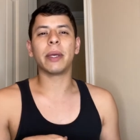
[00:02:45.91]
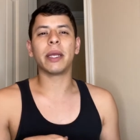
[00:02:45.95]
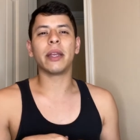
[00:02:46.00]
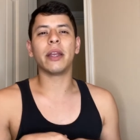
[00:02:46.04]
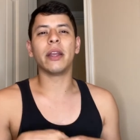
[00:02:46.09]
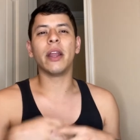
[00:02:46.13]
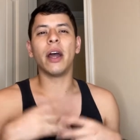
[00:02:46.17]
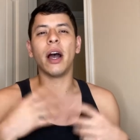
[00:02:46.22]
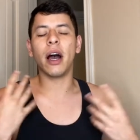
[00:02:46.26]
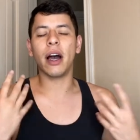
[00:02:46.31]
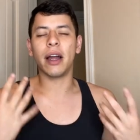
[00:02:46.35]

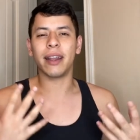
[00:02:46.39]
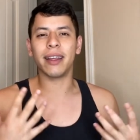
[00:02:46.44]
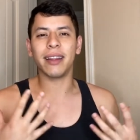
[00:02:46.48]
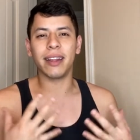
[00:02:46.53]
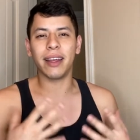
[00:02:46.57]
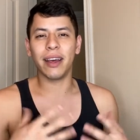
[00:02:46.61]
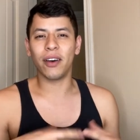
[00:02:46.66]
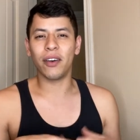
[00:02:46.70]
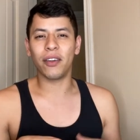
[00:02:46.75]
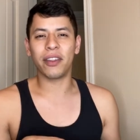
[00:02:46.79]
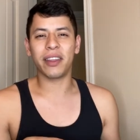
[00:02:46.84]
not in the
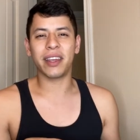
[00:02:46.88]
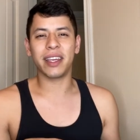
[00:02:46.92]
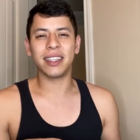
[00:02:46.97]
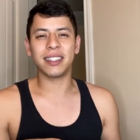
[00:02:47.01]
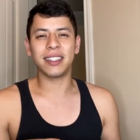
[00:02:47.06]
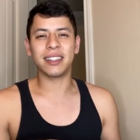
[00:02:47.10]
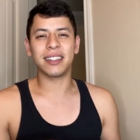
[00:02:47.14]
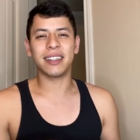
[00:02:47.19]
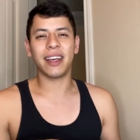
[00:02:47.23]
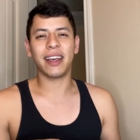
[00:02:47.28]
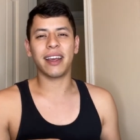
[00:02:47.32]

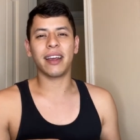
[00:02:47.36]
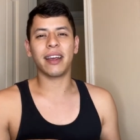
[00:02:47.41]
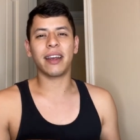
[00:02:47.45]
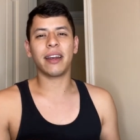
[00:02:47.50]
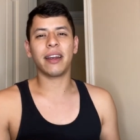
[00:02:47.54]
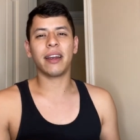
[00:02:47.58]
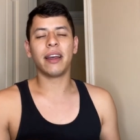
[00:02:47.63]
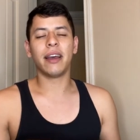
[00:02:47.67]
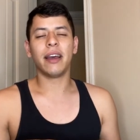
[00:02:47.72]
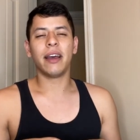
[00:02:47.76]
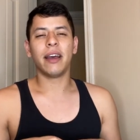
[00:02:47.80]
healthiest state.
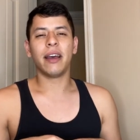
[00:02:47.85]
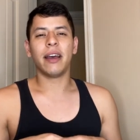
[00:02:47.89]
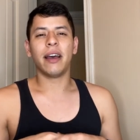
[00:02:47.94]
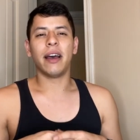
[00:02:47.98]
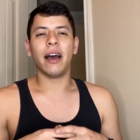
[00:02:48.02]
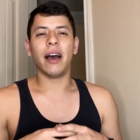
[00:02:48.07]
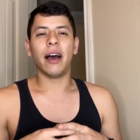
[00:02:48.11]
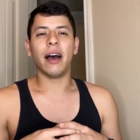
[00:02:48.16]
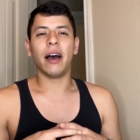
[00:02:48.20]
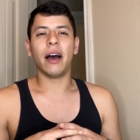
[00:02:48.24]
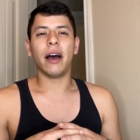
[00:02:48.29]

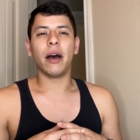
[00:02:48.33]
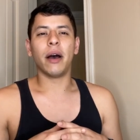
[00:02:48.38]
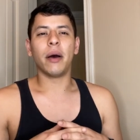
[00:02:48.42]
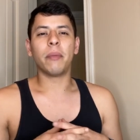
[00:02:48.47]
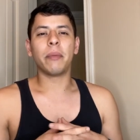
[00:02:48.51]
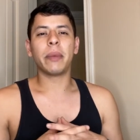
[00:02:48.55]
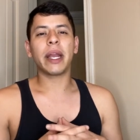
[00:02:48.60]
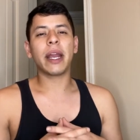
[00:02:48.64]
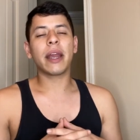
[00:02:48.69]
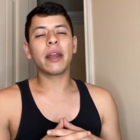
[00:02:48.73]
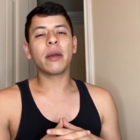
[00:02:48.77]

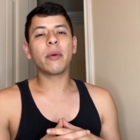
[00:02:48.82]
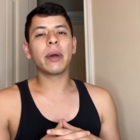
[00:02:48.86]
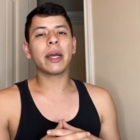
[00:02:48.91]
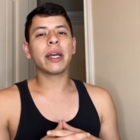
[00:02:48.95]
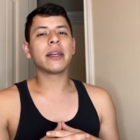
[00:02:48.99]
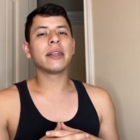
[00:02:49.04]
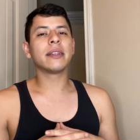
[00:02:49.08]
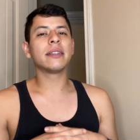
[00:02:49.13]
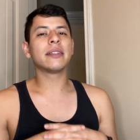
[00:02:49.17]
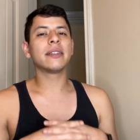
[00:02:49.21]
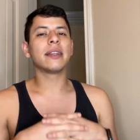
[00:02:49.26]
But
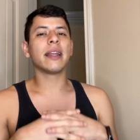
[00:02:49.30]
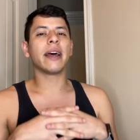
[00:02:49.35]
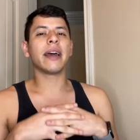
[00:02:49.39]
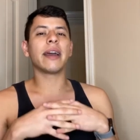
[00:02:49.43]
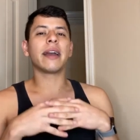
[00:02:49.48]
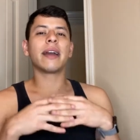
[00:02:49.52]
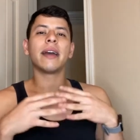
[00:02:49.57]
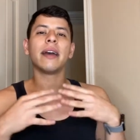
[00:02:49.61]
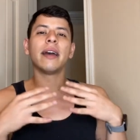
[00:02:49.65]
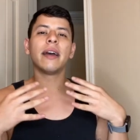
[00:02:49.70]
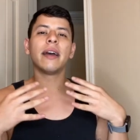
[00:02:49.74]
anyways, like